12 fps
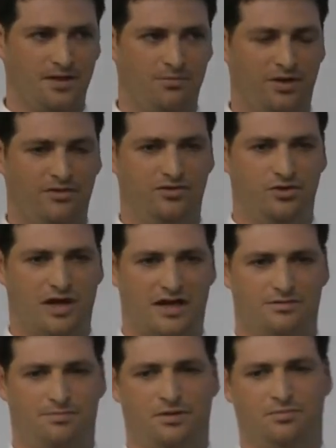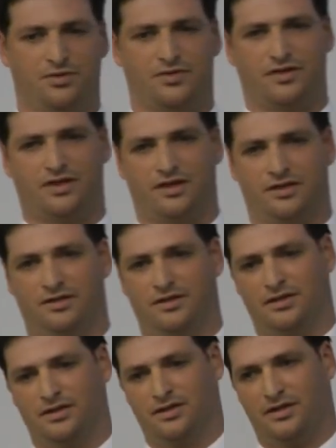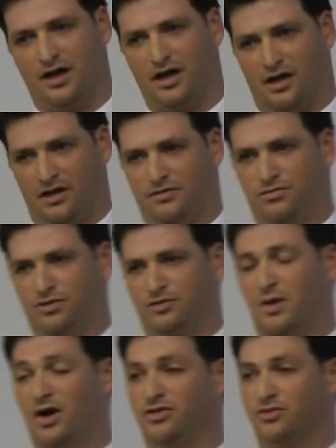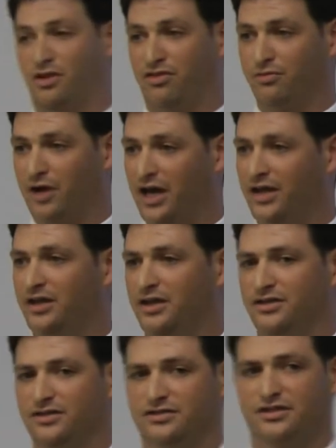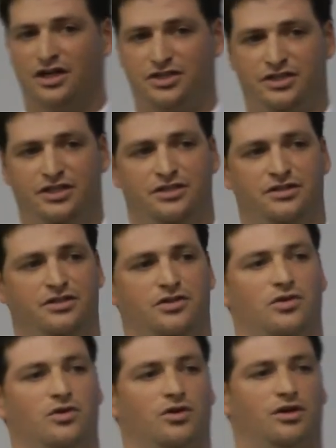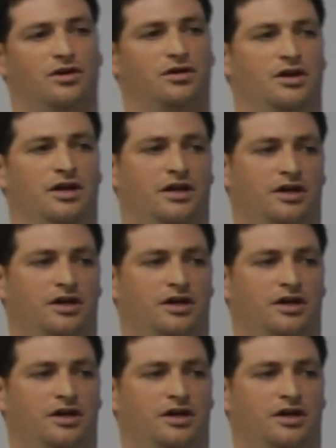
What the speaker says: But if you ask people to respond to a thread in discussion or